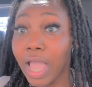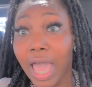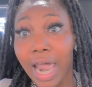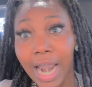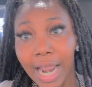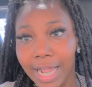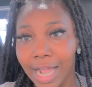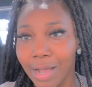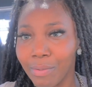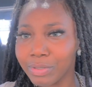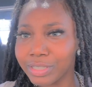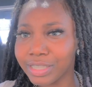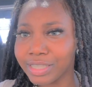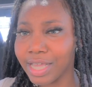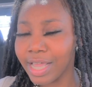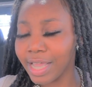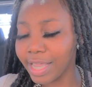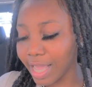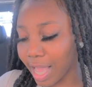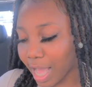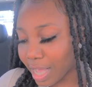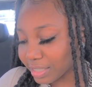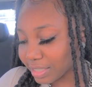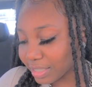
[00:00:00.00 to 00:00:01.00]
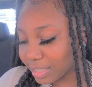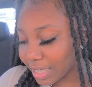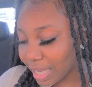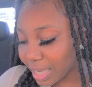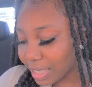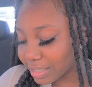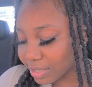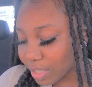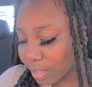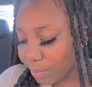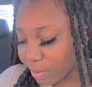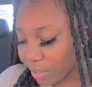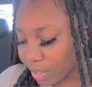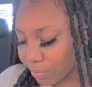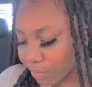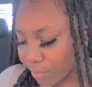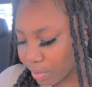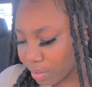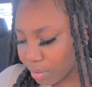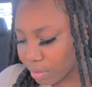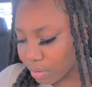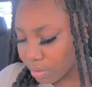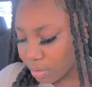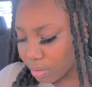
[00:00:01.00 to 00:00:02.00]
Like I was saying, y'all, today is gonna be a
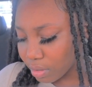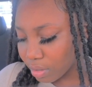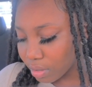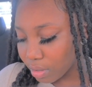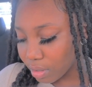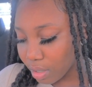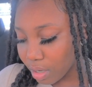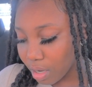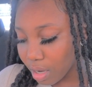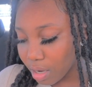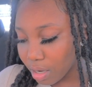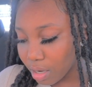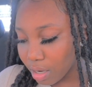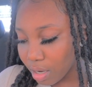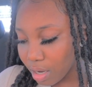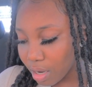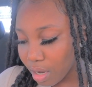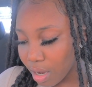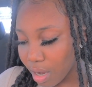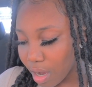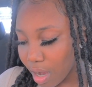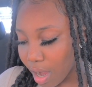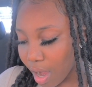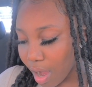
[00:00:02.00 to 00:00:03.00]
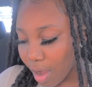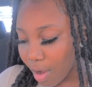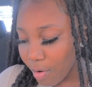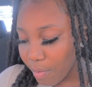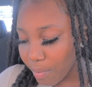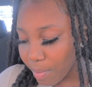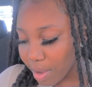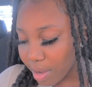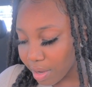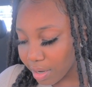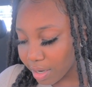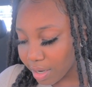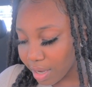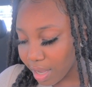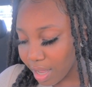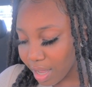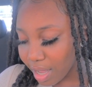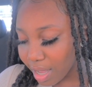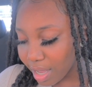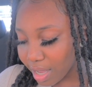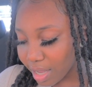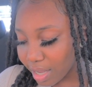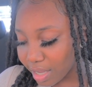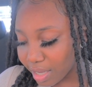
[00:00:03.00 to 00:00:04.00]
real. Oh my
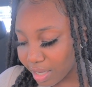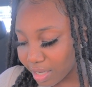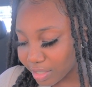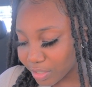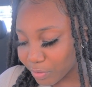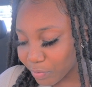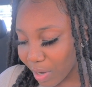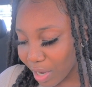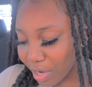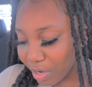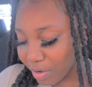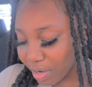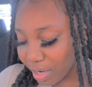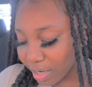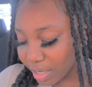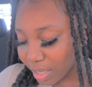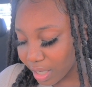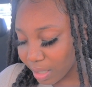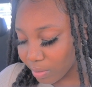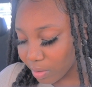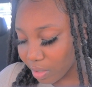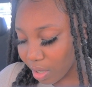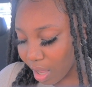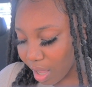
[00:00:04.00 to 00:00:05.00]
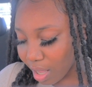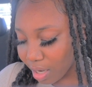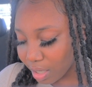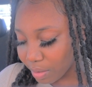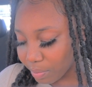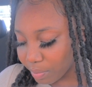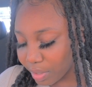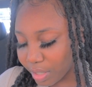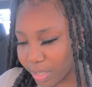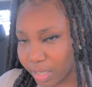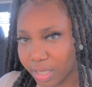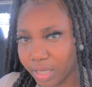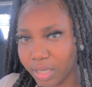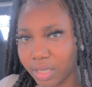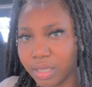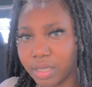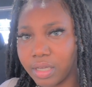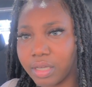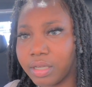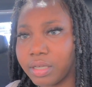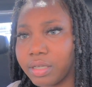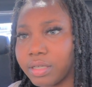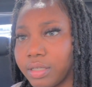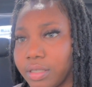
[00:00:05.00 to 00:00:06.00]
gosh, why do they keep calling me?
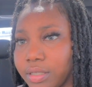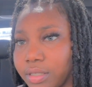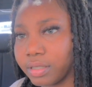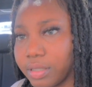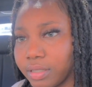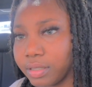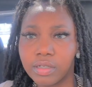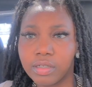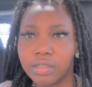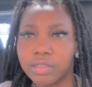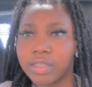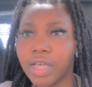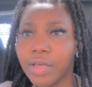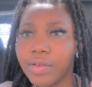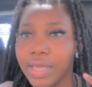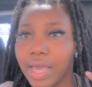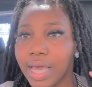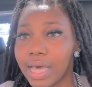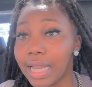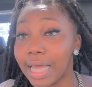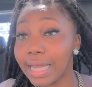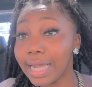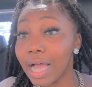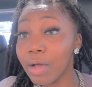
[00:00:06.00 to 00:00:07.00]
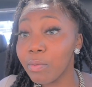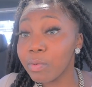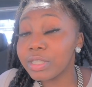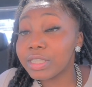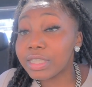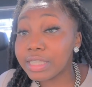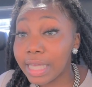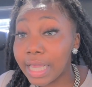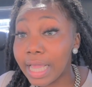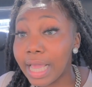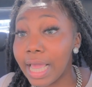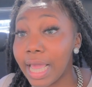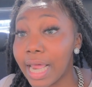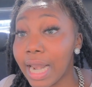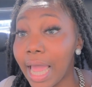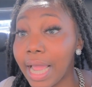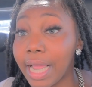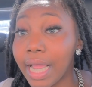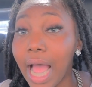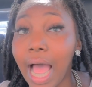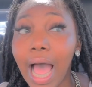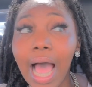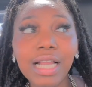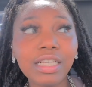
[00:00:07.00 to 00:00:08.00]
yeah like i was saying
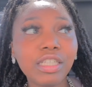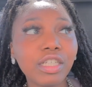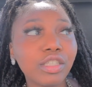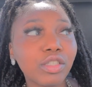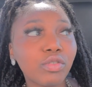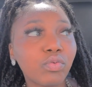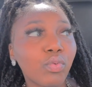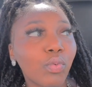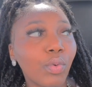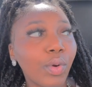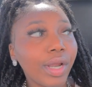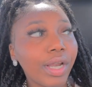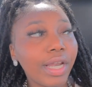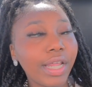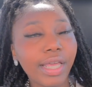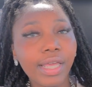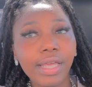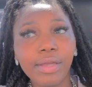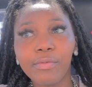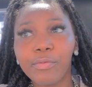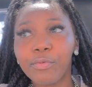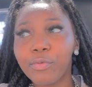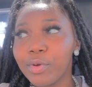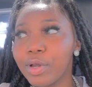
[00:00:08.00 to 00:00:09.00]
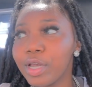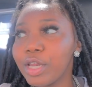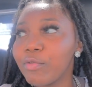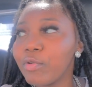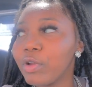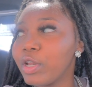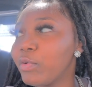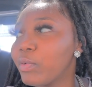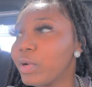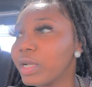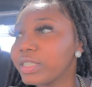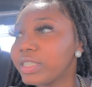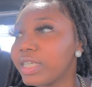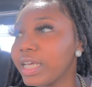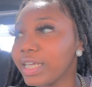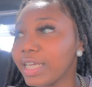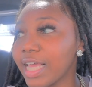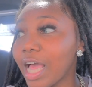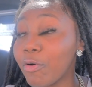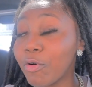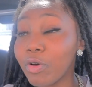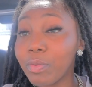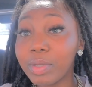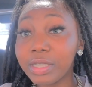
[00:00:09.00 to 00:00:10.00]
like i just really really really want to take
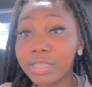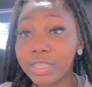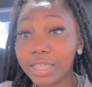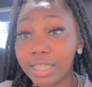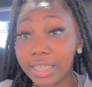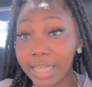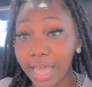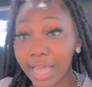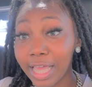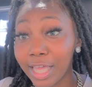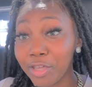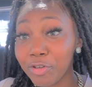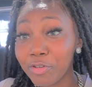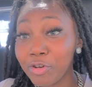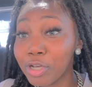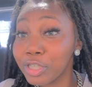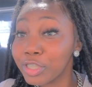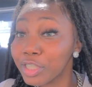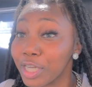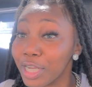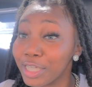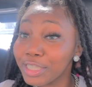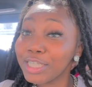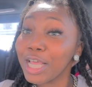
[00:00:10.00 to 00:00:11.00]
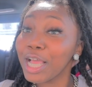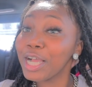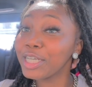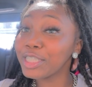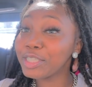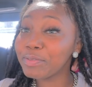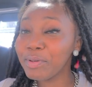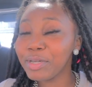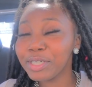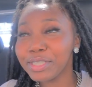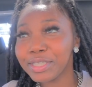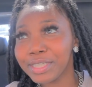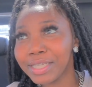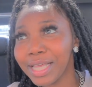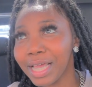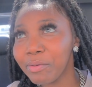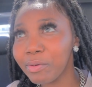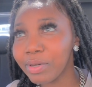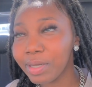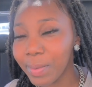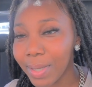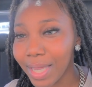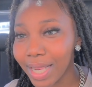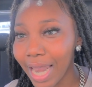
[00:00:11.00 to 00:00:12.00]
y'all with me today you know so that y'all can experience today
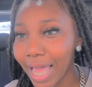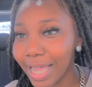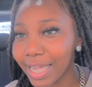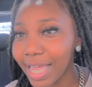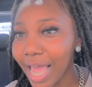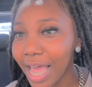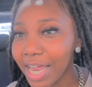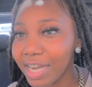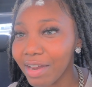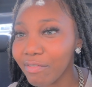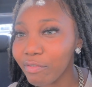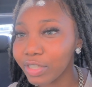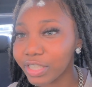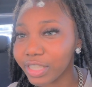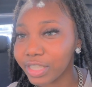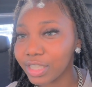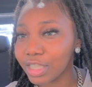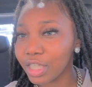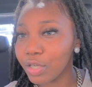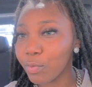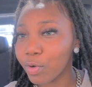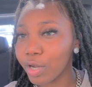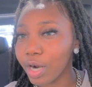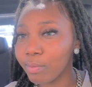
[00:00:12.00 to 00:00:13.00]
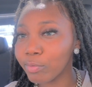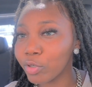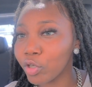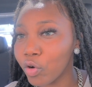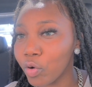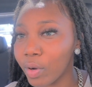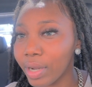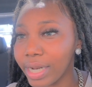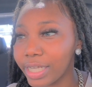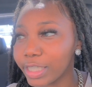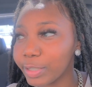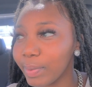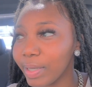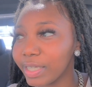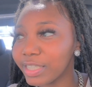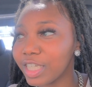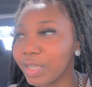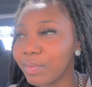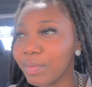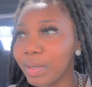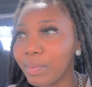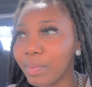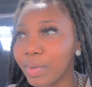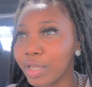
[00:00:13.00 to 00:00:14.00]
with me like y'all never just see what i'm doing
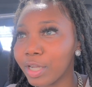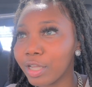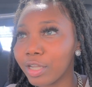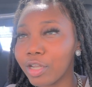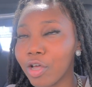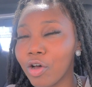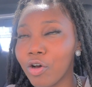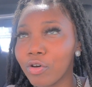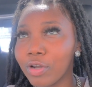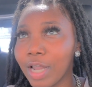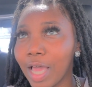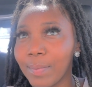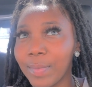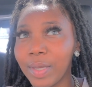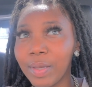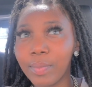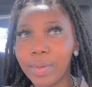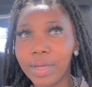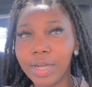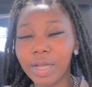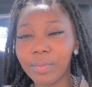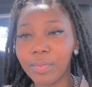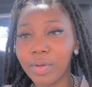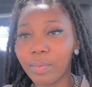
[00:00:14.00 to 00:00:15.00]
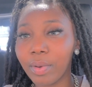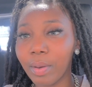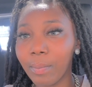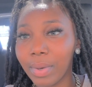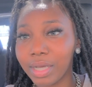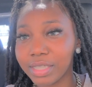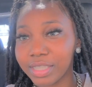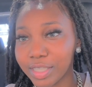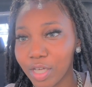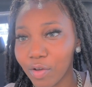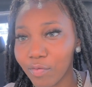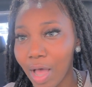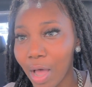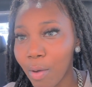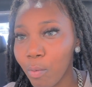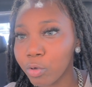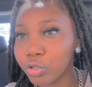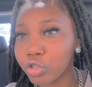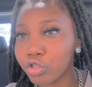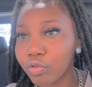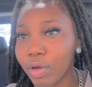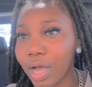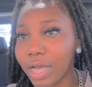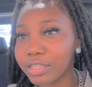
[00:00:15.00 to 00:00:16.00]
especially me being alone like me being up here by myself i
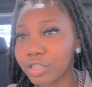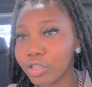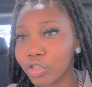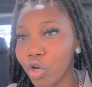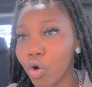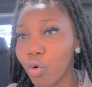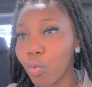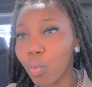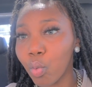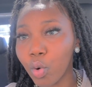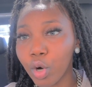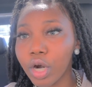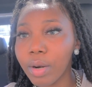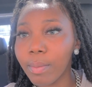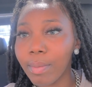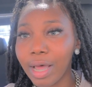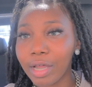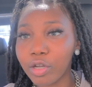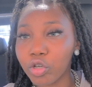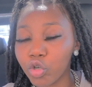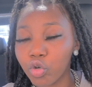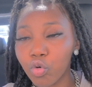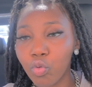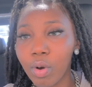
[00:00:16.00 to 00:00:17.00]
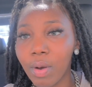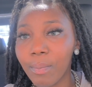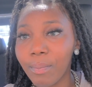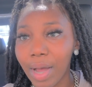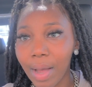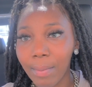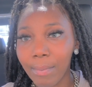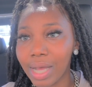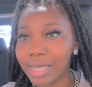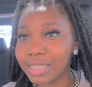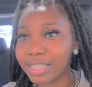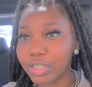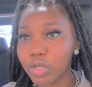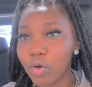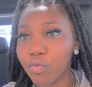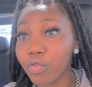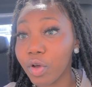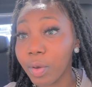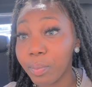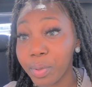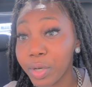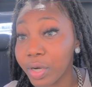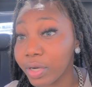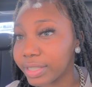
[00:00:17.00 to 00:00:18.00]
want you guys to know what am i doing by myself
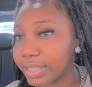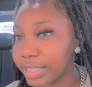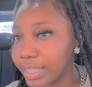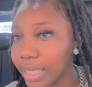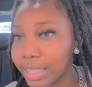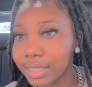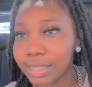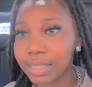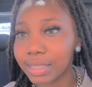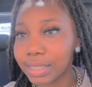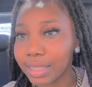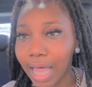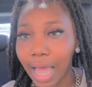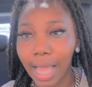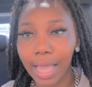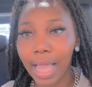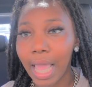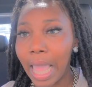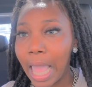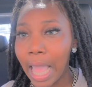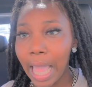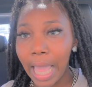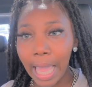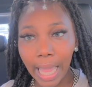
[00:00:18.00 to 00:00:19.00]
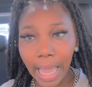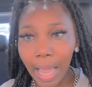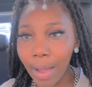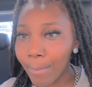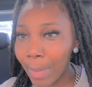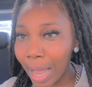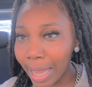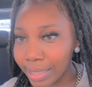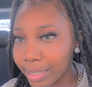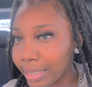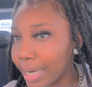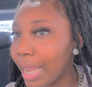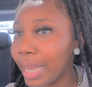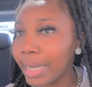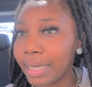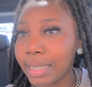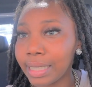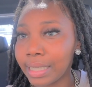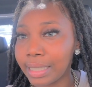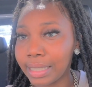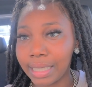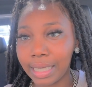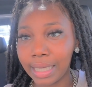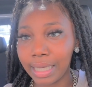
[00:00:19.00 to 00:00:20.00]
up here in texas like am i
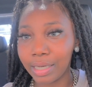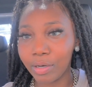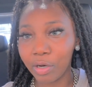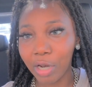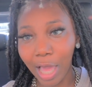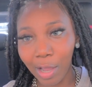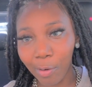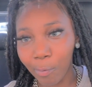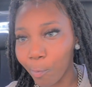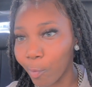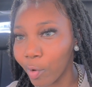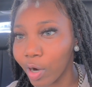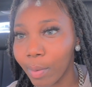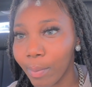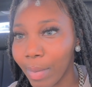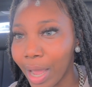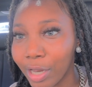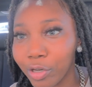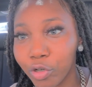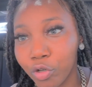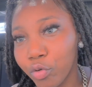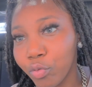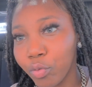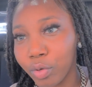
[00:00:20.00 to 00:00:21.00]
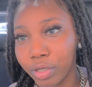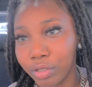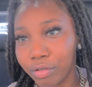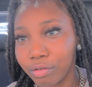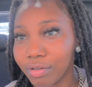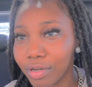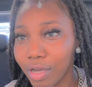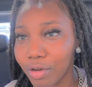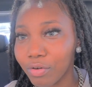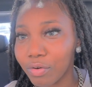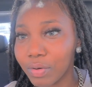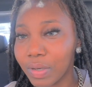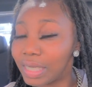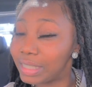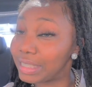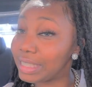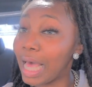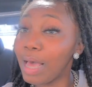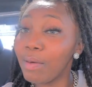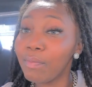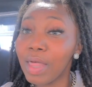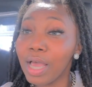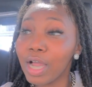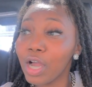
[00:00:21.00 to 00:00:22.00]
dating again like what am i doing you know because
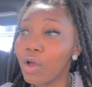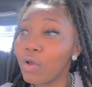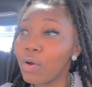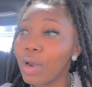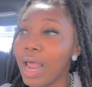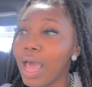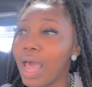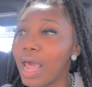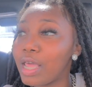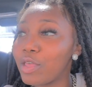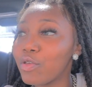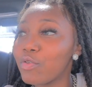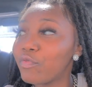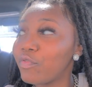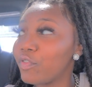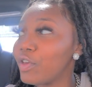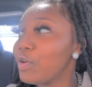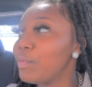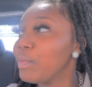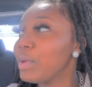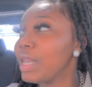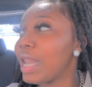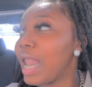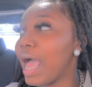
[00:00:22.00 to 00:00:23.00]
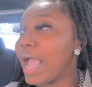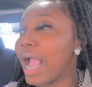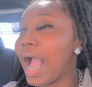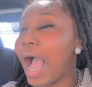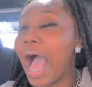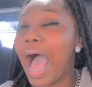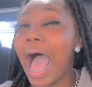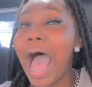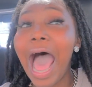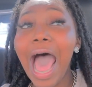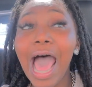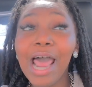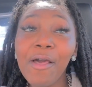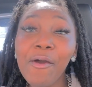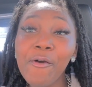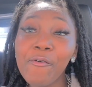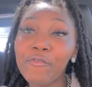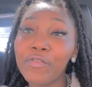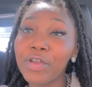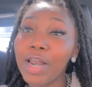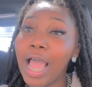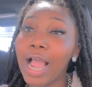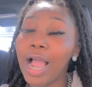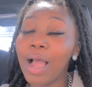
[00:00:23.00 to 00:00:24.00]
i'm not gonna lie you feel me like i
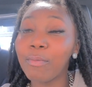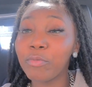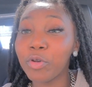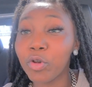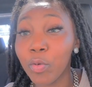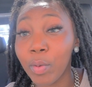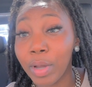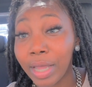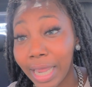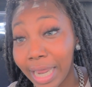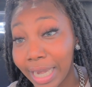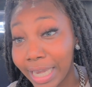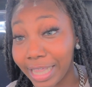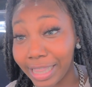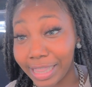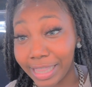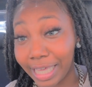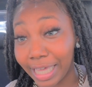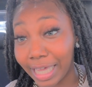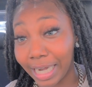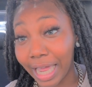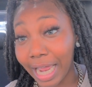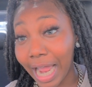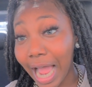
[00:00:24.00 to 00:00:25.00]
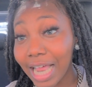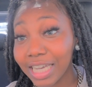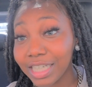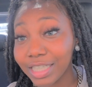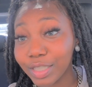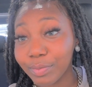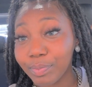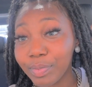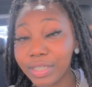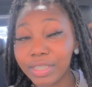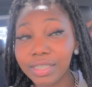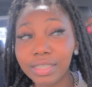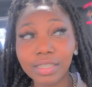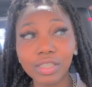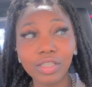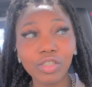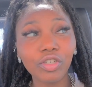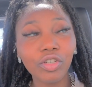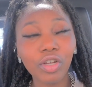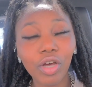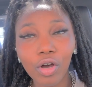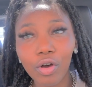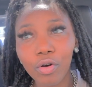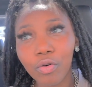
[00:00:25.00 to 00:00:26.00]
don't feel like i'm doing anything like i just been
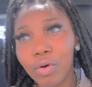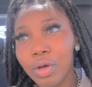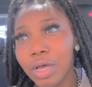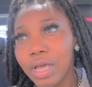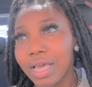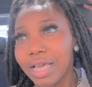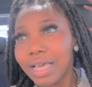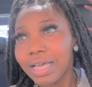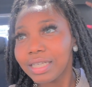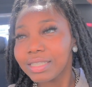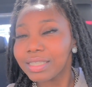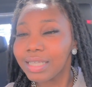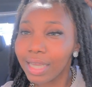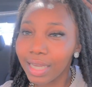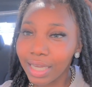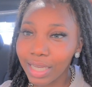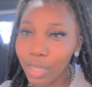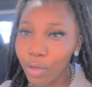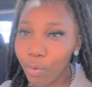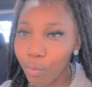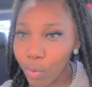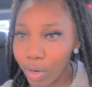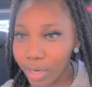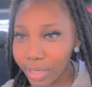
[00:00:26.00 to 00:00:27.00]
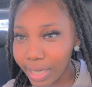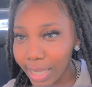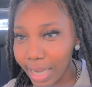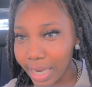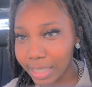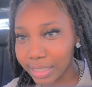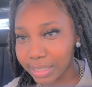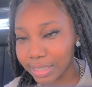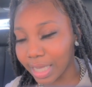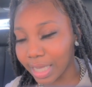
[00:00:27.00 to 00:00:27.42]
you know taking it one day at a